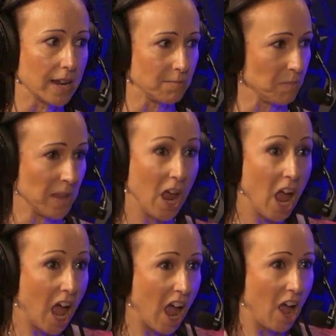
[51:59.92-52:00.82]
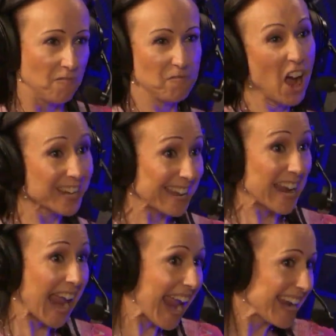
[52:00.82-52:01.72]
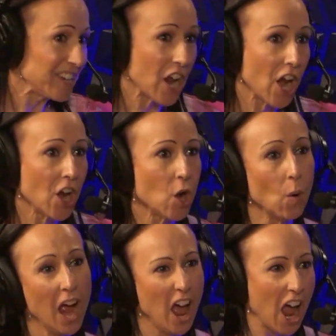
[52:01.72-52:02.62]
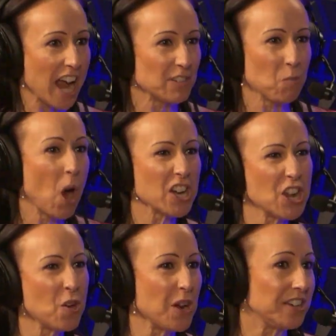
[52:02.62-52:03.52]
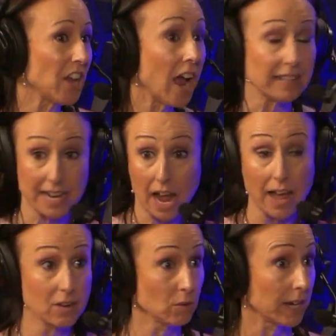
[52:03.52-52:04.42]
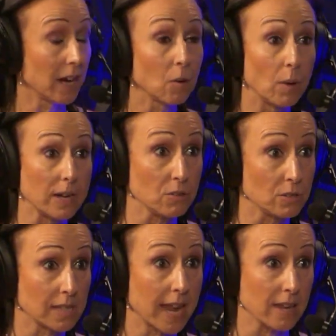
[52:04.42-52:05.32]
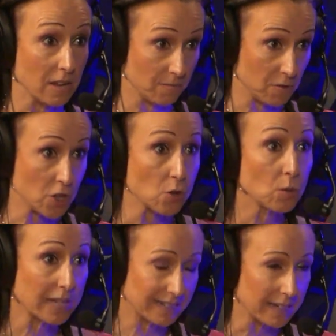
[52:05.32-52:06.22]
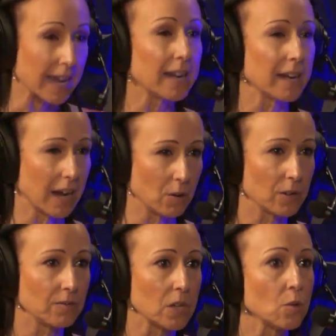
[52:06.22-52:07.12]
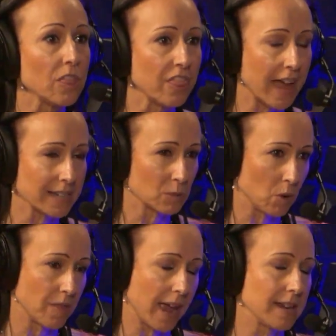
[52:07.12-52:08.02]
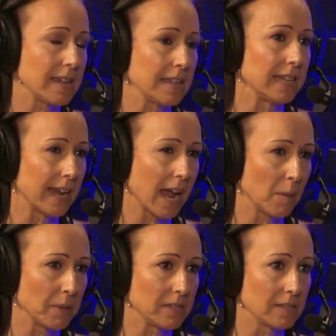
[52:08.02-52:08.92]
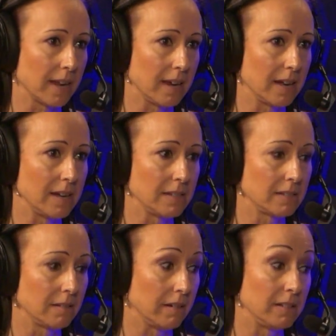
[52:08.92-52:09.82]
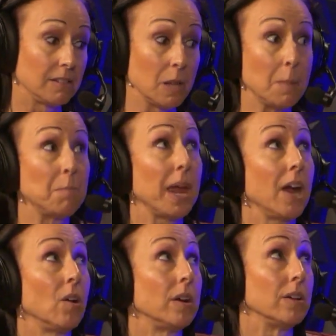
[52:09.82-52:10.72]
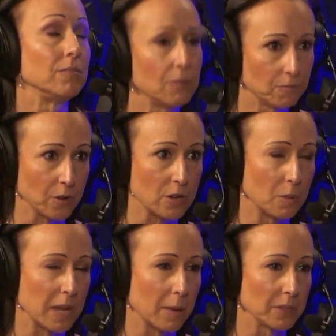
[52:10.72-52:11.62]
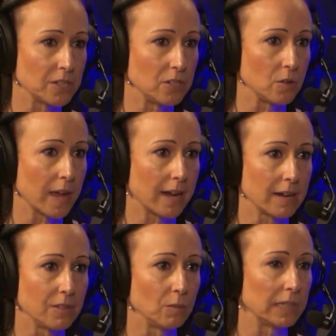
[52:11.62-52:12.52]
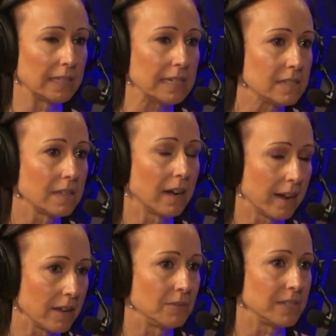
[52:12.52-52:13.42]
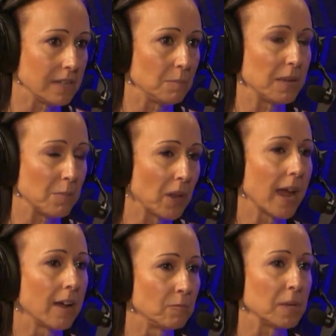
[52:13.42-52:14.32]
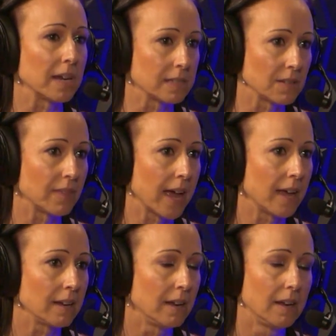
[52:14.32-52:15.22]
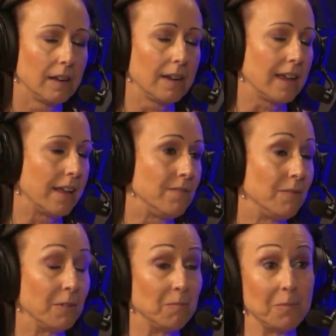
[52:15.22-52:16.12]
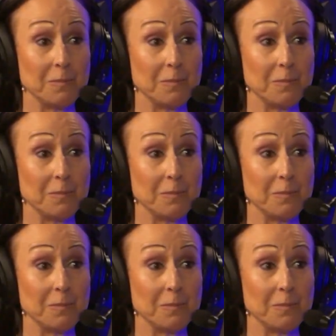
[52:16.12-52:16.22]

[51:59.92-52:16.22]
like, fucking hate you. I want you to die. Like, I don't care you say. If you can get it out of you, that's where that healing happens. And it is imperative for you to be able to do that. And the release that I have seen people have because of that, and